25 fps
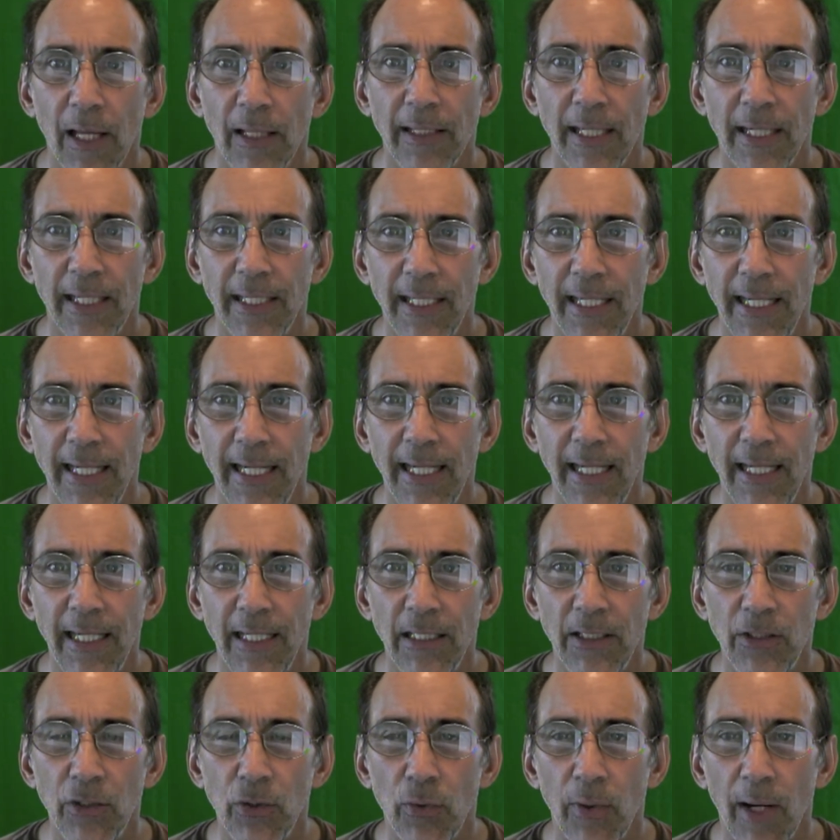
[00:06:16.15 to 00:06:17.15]
They
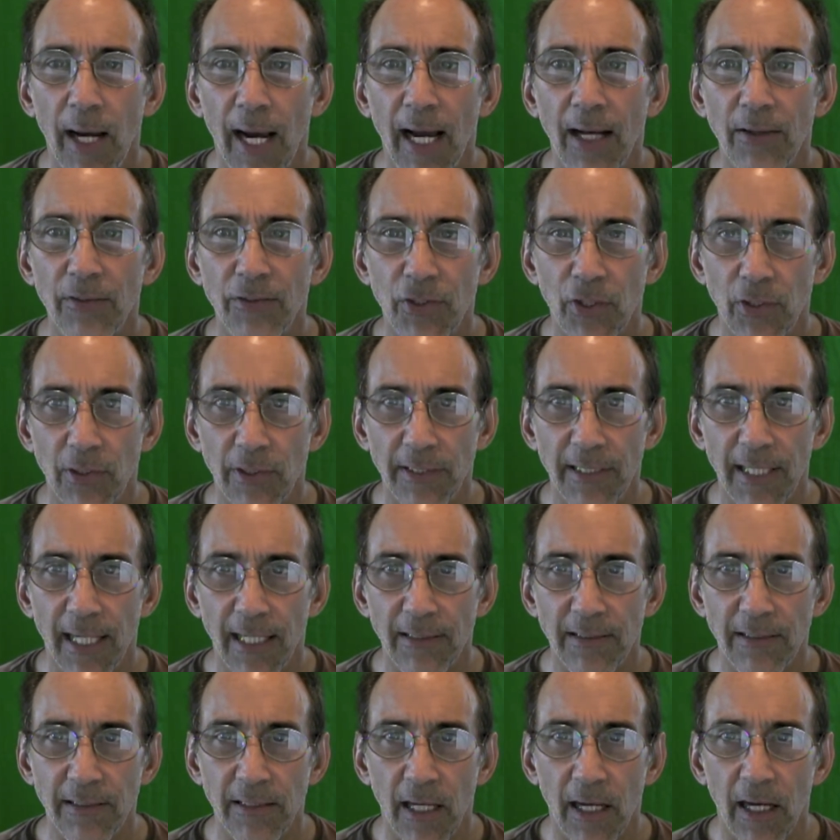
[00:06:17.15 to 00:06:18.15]
need to have certain
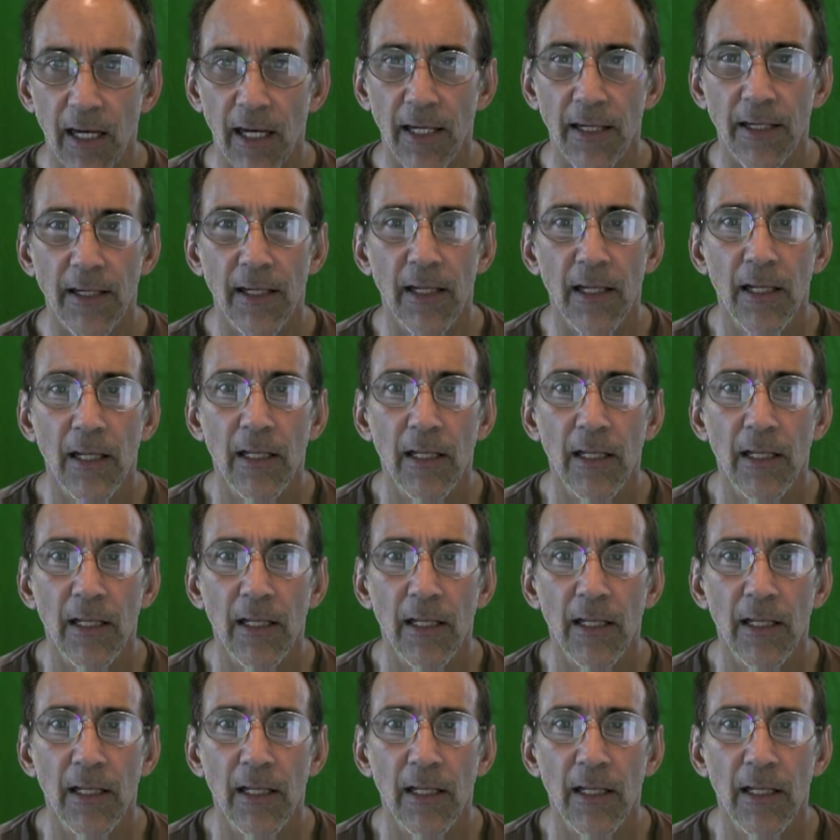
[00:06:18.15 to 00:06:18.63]
tests done,